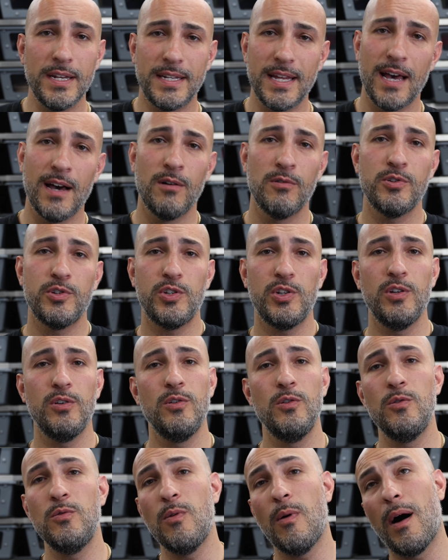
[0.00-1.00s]
down
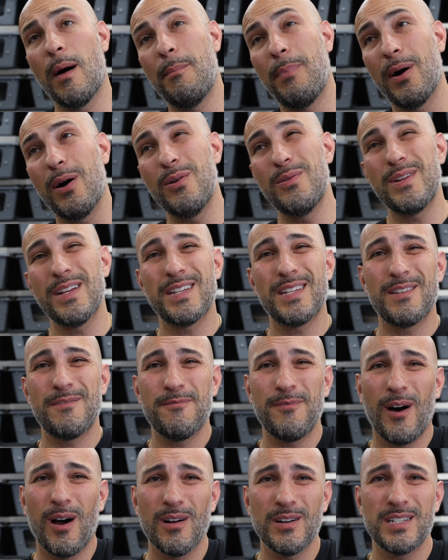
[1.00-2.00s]
to about as
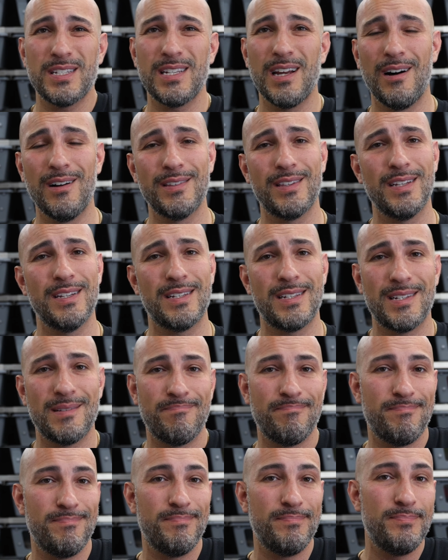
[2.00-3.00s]
far south as
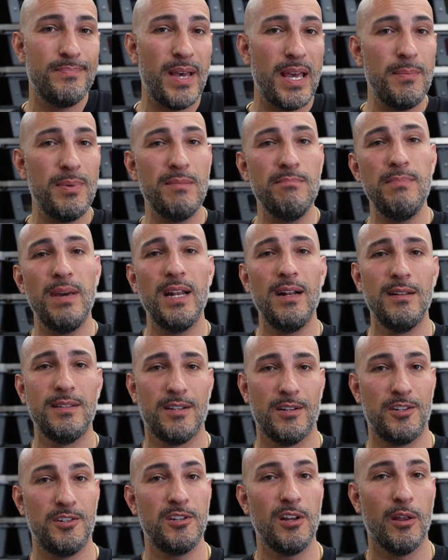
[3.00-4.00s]
maybe middle
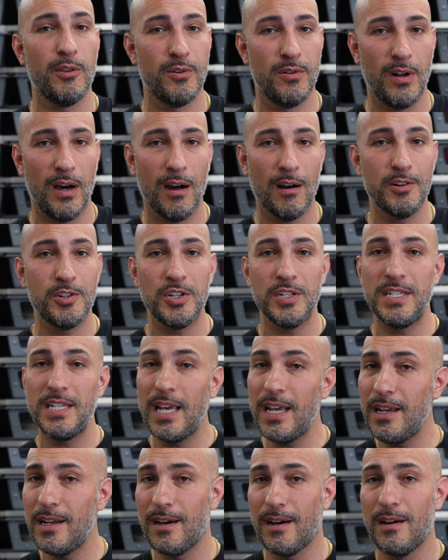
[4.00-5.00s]
to southern
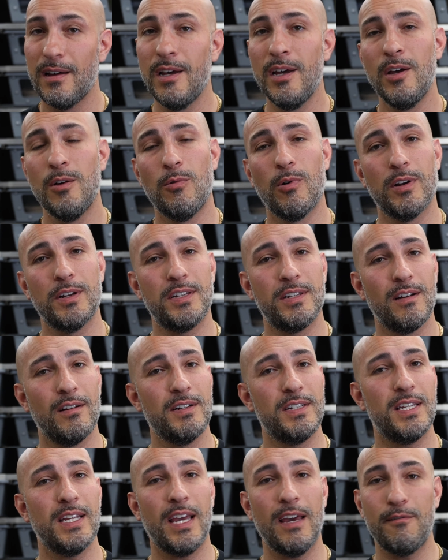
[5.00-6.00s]
Argentina, where it
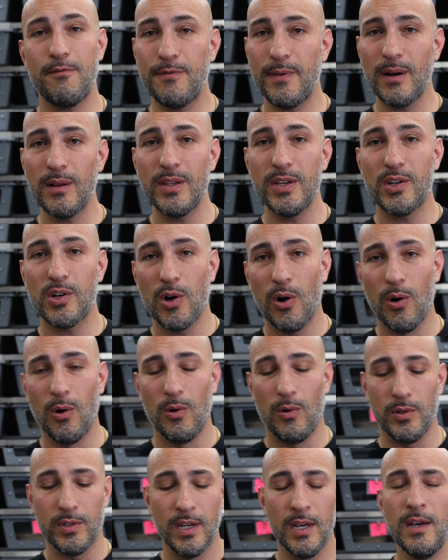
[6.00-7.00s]
starts to get fairly
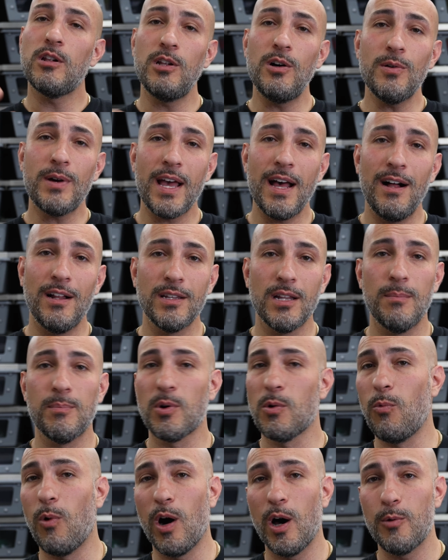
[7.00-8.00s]
cold. Locale
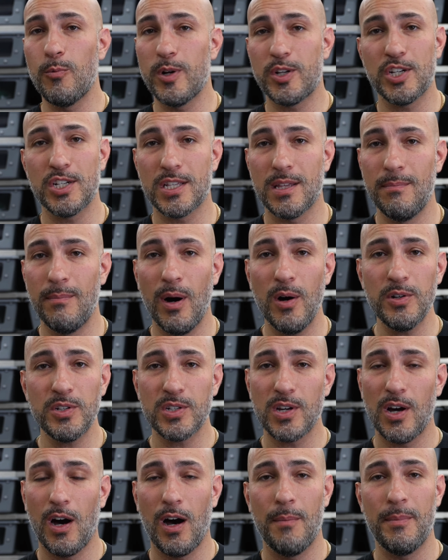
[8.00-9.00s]
number one, which is the most
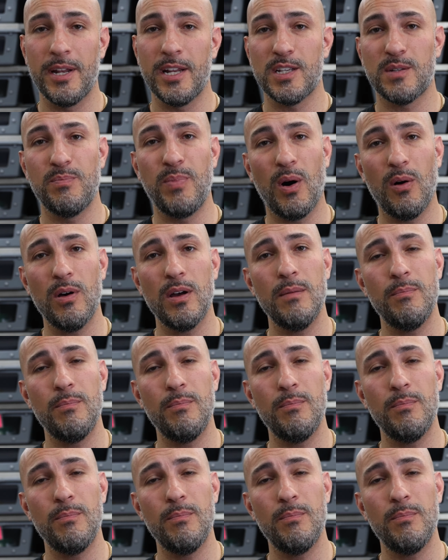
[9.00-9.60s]
common, is boa